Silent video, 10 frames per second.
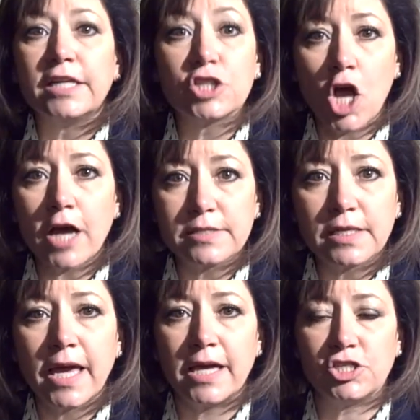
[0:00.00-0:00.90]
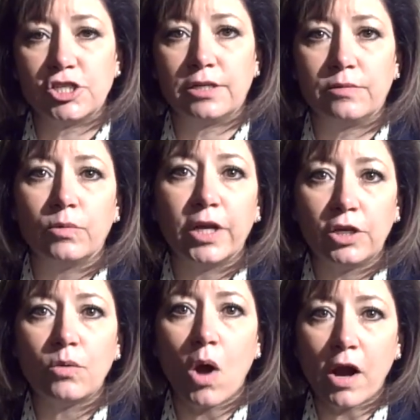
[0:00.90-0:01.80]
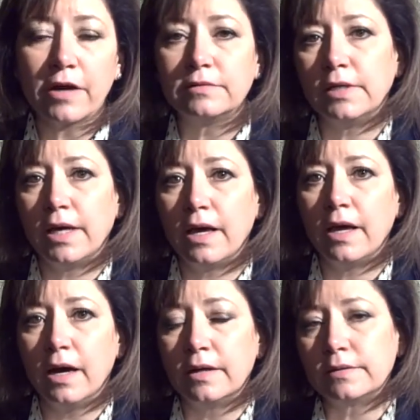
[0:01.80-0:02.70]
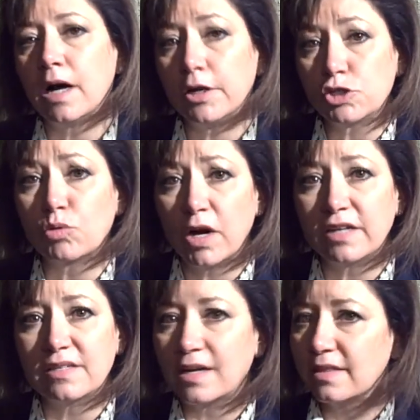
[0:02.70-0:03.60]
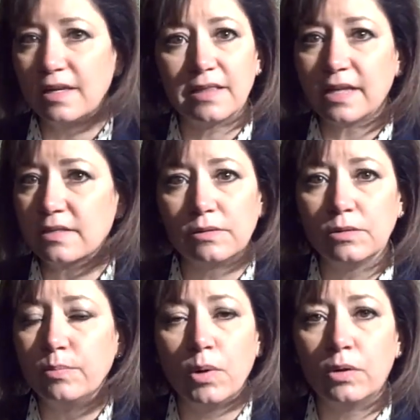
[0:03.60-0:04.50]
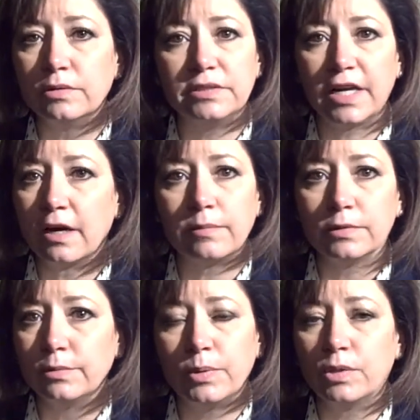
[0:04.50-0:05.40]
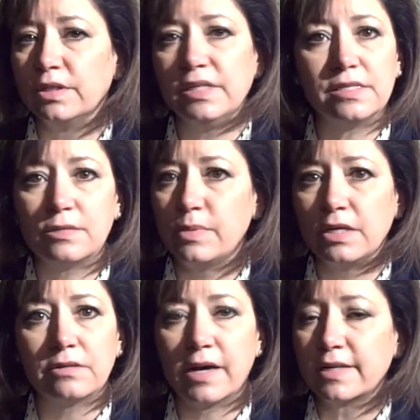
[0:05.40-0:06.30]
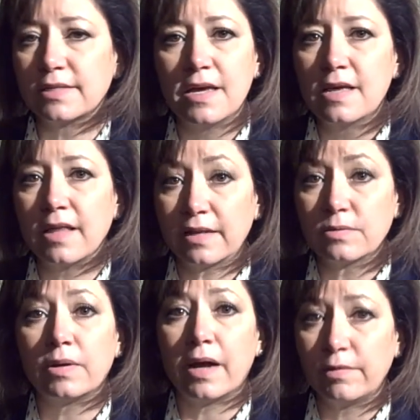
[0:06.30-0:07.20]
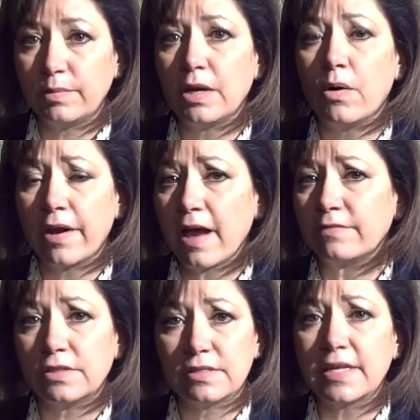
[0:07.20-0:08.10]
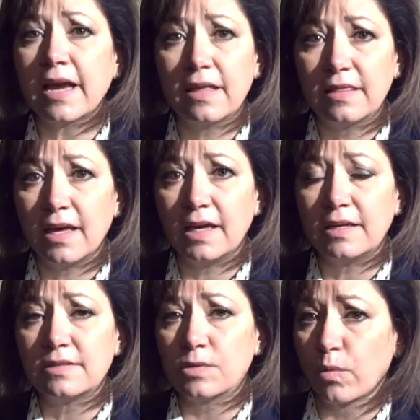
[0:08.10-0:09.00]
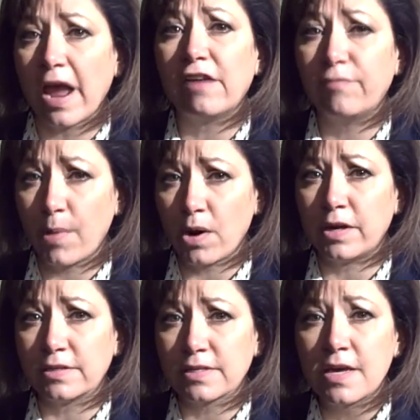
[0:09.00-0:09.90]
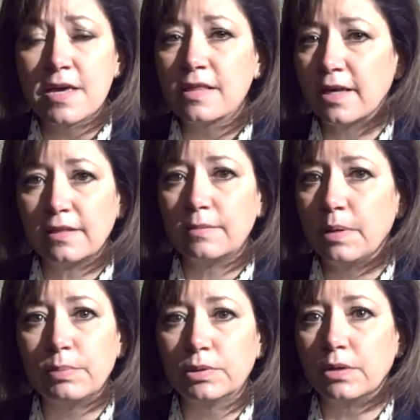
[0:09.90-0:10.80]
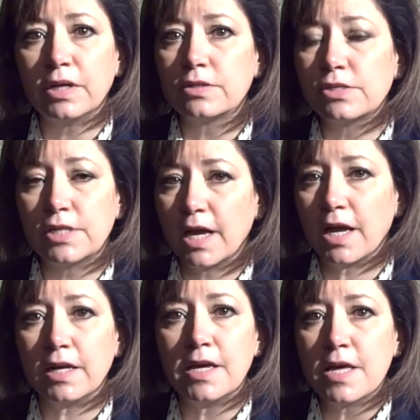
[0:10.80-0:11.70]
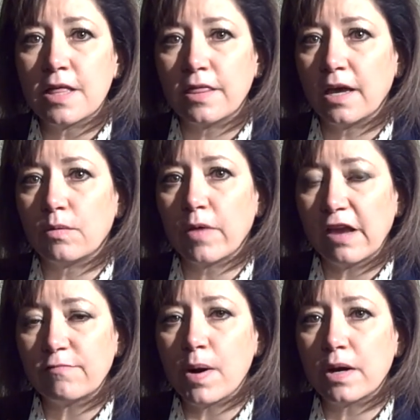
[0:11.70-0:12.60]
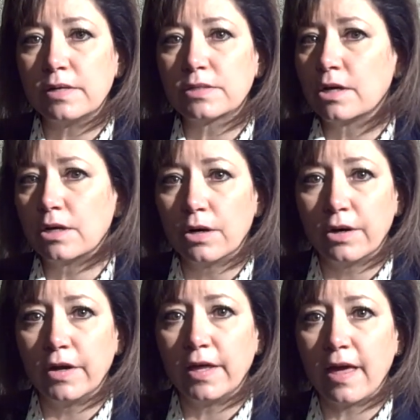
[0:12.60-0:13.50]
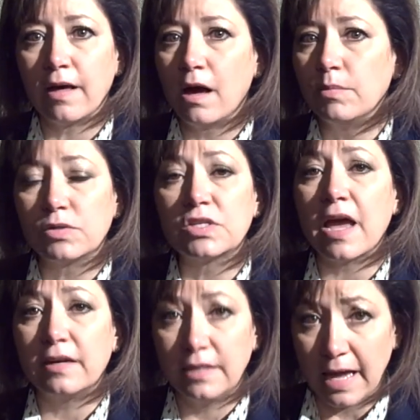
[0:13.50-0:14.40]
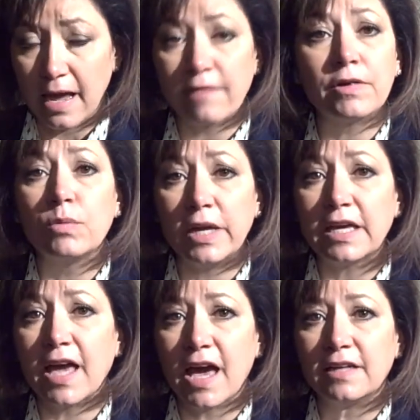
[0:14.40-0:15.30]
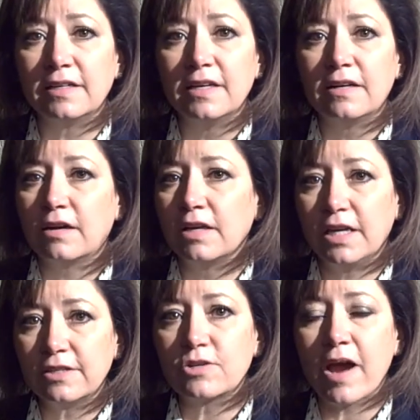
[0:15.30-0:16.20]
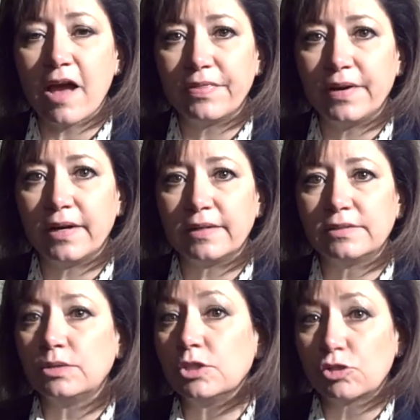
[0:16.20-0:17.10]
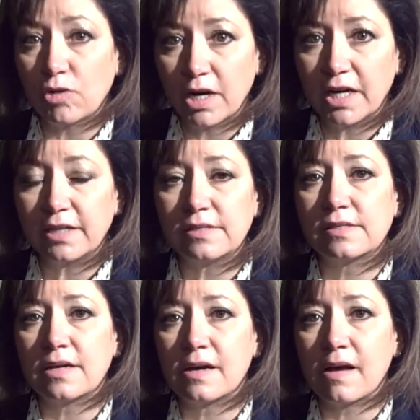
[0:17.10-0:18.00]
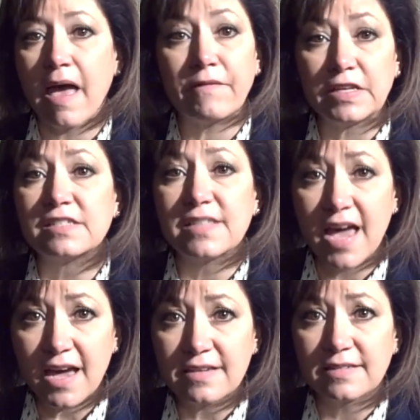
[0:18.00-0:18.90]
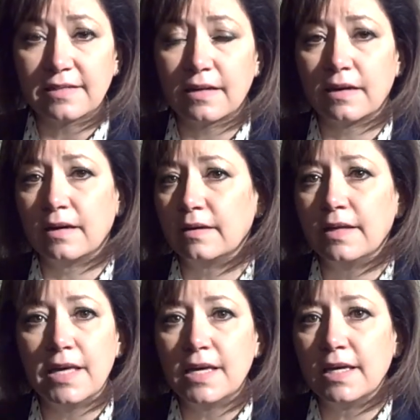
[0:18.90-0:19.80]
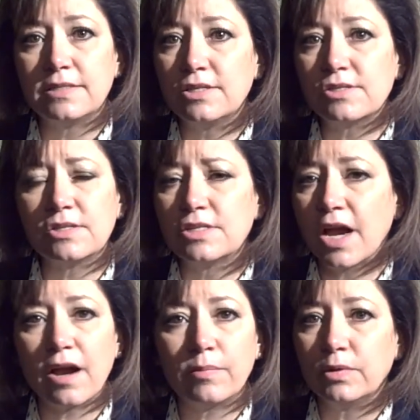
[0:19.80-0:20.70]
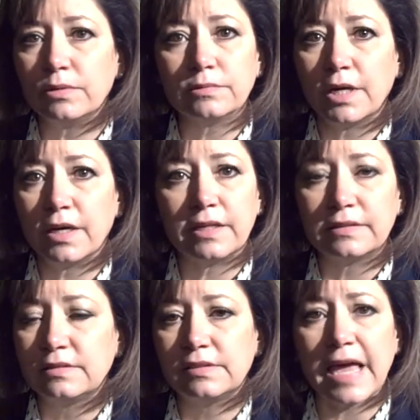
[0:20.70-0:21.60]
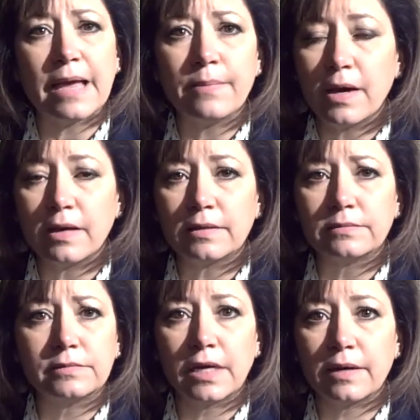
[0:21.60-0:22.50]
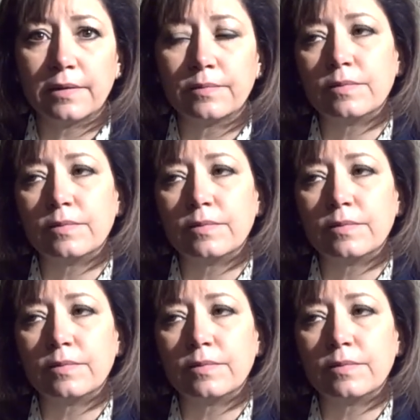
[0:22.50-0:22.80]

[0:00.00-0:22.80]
intoxication when you are on drugs, and I think that's a loophole, terrible loophole that needs to be addressed. That's what I would be going after. Second thing is the rave parties. I think that people don't understand that rave parties are occurring almost every weekend. Our kids are out there doing drugs, having sex. It's just a terrible, the